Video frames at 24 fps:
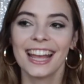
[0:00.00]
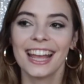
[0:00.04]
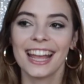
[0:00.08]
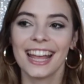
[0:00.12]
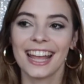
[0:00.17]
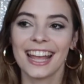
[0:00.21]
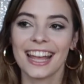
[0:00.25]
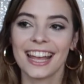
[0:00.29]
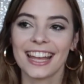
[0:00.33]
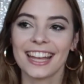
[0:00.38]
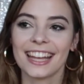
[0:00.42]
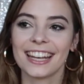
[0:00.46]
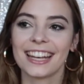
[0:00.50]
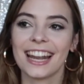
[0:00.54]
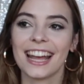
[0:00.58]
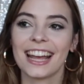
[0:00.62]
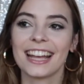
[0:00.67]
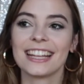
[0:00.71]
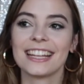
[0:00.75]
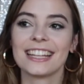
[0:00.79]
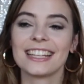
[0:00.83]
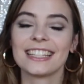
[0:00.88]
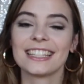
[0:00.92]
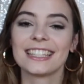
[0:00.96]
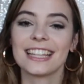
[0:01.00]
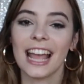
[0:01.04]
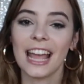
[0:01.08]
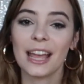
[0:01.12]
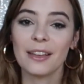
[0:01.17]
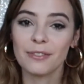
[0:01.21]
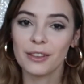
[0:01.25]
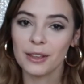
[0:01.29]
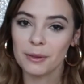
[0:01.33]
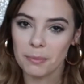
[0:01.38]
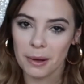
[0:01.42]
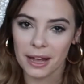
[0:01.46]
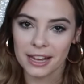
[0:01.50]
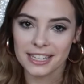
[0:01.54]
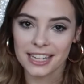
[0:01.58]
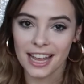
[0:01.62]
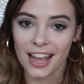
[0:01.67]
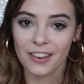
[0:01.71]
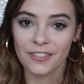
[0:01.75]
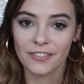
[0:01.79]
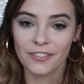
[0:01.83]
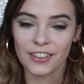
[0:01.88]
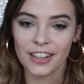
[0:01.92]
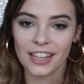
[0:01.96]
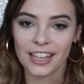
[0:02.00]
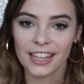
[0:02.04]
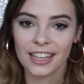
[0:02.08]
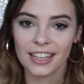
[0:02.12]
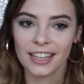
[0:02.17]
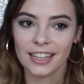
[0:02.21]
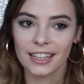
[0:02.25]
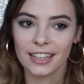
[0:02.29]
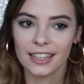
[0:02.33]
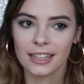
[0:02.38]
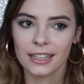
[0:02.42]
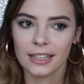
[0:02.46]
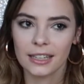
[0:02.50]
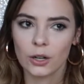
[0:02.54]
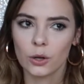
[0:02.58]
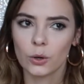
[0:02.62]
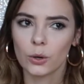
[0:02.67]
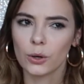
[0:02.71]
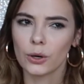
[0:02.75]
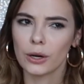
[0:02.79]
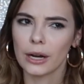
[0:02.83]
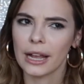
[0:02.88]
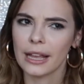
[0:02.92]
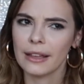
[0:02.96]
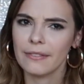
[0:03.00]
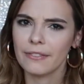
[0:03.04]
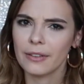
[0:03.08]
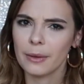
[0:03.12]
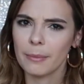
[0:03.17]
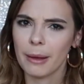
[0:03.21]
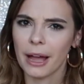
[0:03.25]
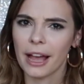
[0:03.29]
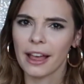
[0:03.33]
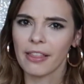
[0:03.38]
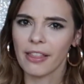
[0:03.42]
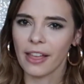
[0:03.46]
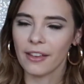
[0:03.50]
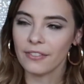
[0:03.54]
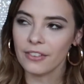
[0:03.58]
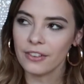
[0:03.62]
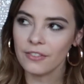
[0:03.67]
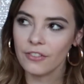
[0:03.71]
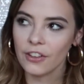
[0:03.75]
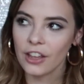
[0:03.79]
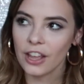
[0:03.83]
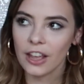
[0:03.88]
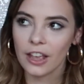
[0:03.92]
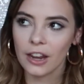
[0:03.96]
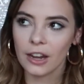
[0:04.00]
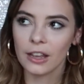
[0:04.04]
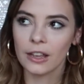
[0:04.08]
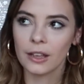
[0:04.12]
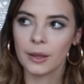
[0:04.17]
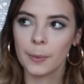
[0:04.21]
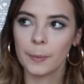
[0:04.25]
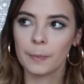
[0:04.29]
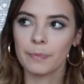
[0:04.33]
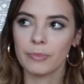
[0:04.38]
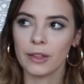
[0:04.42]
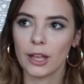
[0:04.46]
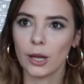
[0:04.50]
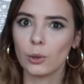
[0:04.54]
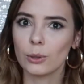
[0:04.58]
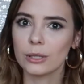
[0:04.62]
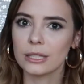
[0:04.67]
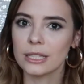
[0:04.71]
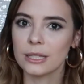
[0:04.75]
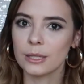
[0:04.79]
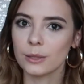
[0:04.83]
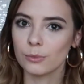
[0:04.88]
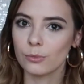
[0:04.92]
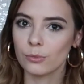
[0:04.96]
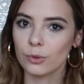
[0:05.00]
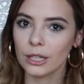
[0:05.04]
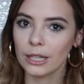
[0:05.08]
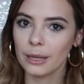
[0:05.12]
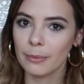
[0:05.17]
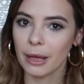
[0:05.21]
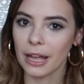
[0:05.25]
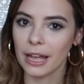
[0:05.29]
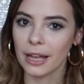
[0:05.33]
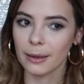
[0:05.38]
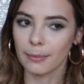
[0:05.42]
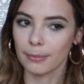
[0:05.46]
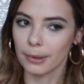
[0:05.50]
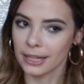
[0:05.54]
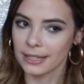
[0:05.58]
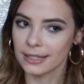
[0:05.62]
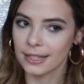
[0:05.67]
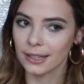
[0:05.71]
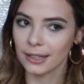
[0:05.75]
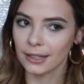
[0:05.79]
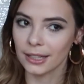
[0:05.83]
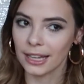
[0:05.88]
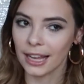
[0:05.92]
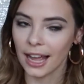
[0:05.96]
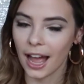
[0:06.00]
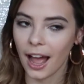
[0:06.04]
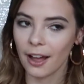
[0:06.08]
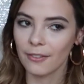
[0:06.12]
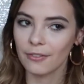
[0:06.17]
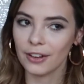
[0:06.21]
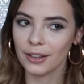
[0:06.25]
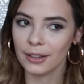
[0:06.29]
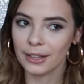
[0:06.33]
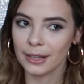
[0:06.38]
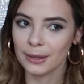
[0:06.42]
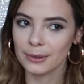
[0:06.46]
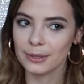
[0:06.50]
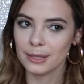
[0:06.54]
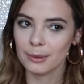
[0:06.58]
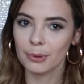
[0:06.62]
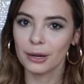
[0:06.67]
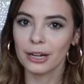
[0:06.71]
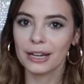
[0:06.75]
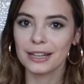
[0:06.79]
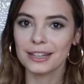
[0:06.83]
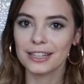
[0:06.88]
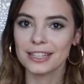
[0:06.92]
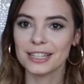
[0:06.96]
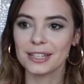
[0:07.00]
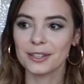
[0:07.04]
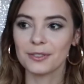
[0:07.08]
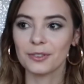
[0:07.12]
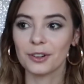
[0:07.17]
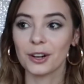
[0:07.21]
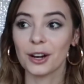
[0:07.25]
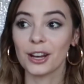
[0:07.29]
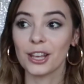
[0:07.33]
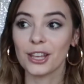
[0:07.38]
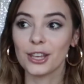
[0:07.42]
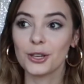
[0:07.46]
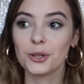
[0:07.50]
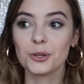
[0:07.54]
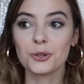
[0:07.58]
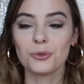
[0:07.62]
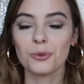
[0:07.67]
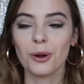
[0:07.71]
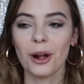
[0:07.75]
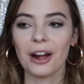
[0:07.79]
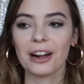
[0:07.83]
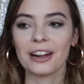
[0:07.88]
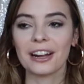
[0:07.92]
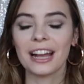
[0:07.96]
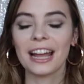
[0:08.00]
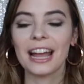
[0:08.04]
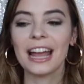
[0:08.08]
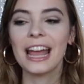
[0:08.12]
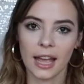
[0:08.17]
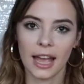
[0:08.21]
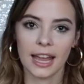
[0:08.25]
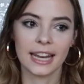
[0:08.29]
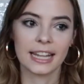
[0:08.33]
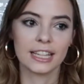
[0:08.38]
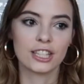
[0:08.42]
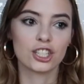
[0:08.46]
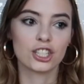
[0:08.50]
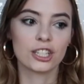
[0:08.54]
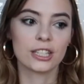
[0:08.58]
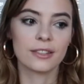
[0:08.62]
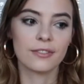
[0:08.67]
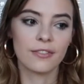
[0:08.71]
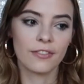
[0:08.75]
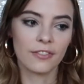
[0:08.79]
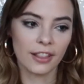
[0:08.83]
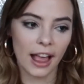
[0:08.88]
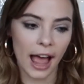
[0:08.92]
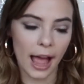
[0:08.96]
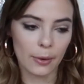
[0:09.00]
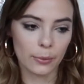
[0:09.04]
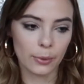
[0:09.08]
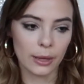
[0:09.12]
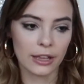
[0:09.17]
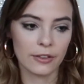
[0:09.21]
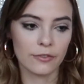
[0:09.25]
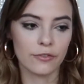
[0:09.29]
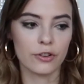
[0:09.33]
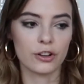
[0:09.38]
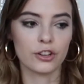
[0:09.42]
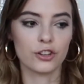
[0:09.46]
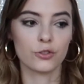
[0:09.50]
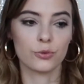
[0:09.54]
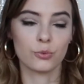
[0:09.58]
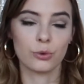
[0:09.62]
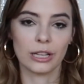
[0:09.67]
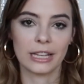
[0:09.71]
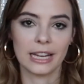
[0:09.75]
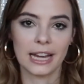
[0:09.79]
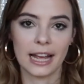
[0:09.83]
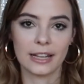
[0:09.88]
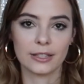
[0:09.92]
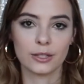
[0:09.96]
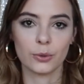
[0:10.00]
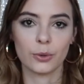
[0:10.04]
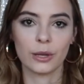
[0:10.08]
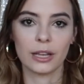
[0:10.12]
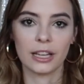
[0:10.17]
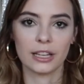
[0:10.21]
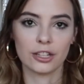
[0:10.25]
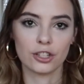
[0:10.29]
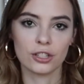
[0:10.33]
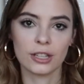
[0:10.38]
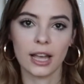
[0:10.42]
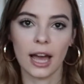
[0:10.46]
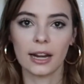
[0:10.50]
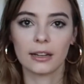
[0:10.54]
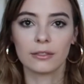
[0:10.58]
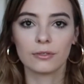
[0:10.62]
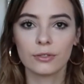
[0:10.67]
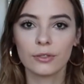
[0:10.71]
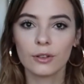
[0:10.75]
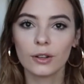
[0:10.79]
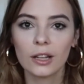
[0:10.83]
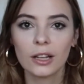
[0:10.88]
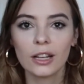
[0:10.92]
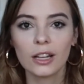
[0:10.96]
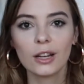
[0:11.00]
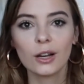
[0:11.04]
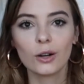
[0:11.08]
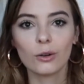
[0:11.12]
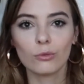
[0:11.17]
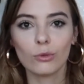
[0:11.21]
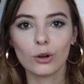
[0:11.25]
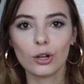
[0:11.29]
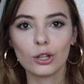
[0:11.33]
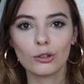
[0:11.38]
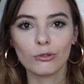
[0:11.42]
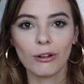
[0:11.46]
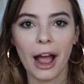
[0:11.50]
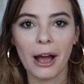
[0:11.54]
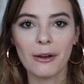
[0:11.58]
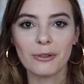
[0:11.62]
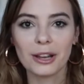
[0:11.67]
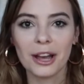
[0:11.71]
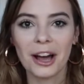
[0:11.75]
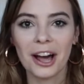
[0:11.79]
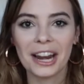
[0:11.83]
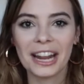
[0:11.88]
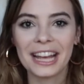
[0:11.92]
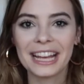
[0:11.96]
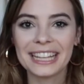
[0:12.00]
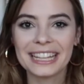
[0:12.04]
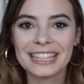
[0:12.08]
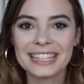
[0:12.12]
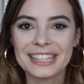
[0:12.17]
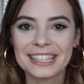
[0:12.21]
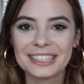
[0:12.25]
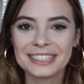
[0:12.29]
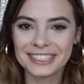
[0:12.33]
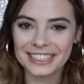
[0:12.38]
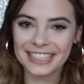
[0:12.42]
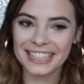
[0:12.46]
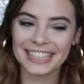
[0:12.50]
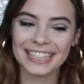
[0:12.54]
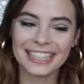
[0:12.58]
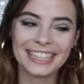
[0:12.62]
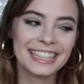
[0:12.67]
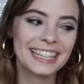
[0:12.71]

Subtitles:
And it's 8 feet by 10 feet, or 8 feet by 11 feet. It was really big, basically. I felt like it a pretty good deal for a huge rug. And it's just flat weave, which is really nice, so you can just kind of roll around on it easily.